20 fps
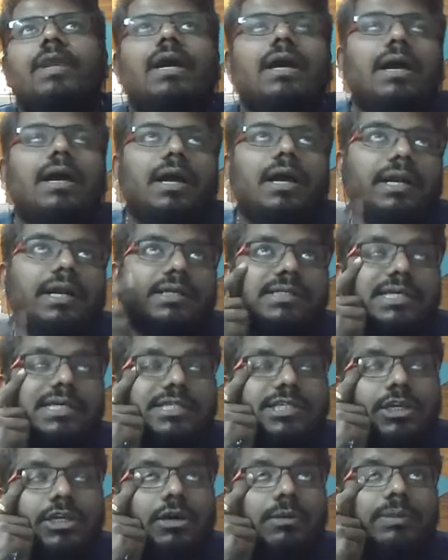it is
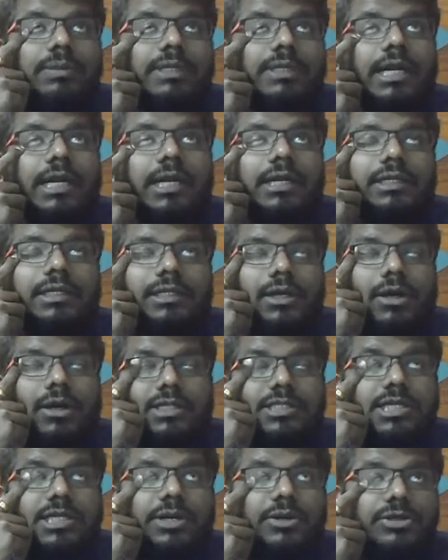assumed that the
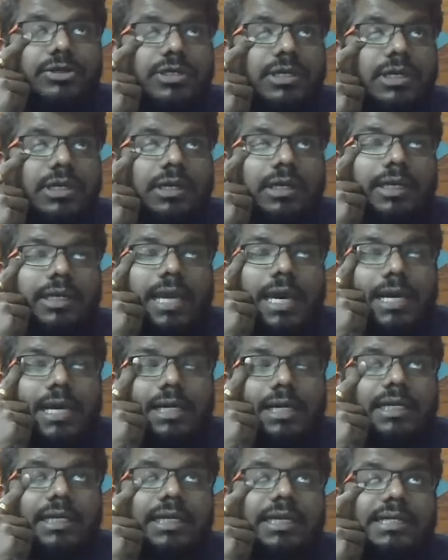Constitution
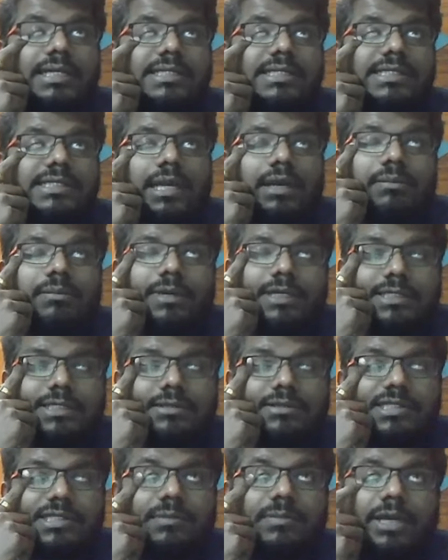guarantees and
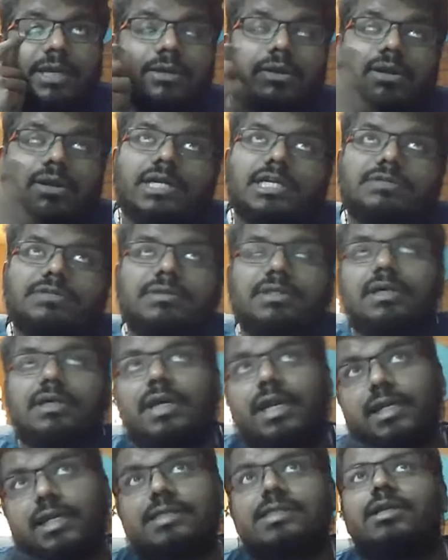bestows the minorities with a
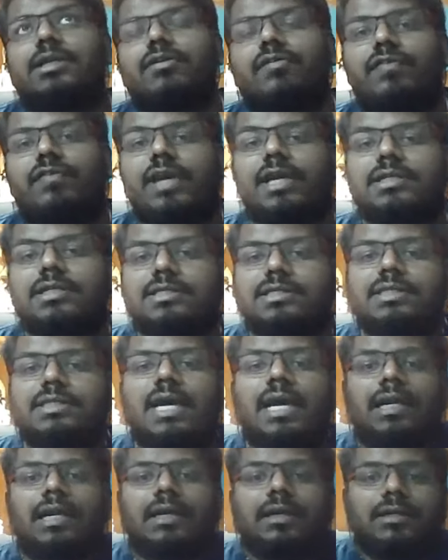greater set of rights
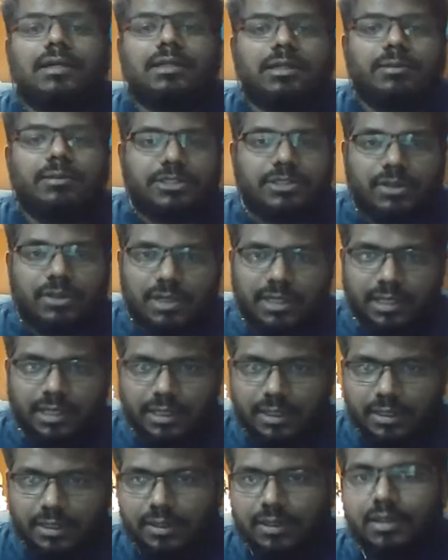than the majority.
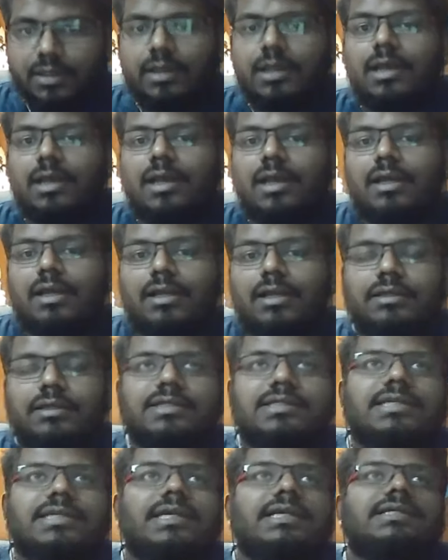
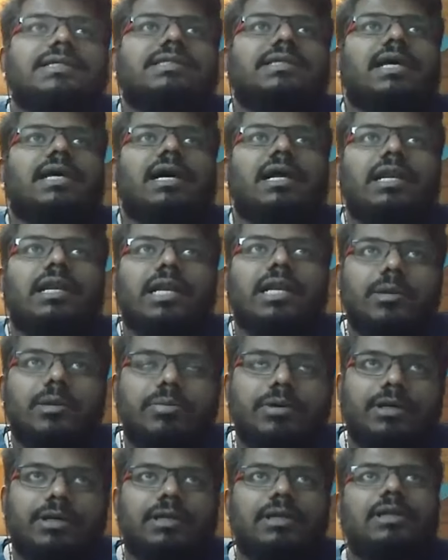This is a
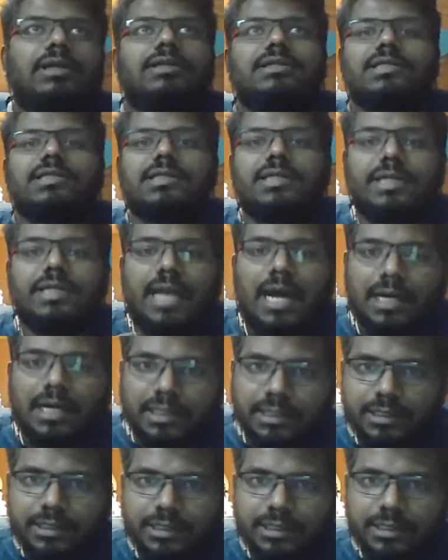liberal slant